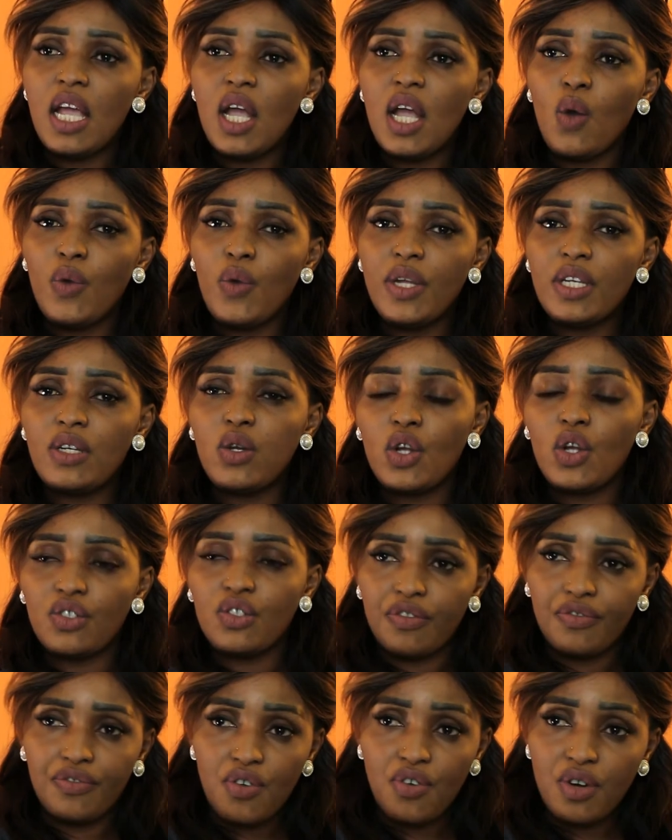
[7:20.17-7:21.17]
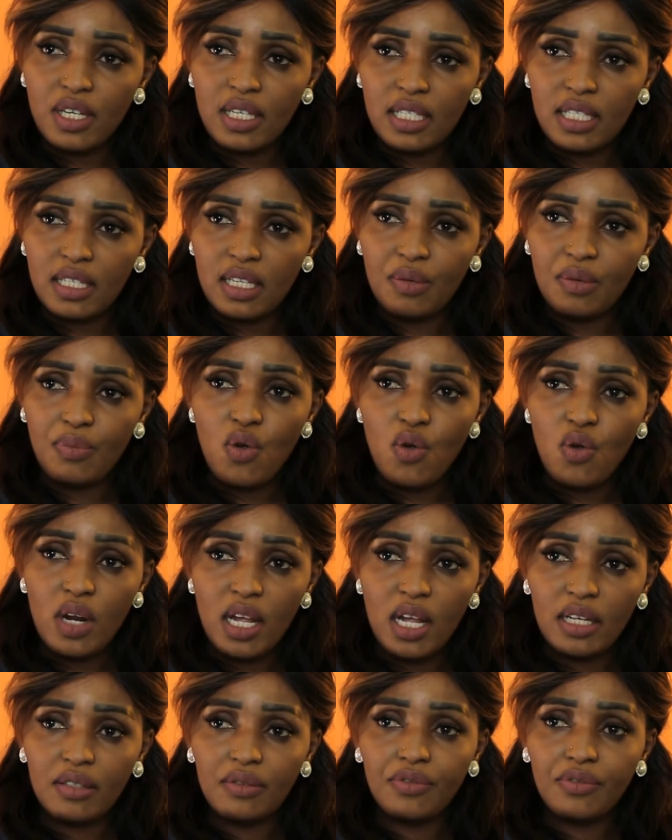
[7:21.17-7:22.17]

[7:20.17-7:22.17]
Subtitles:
with a lot of foreigners in Poland,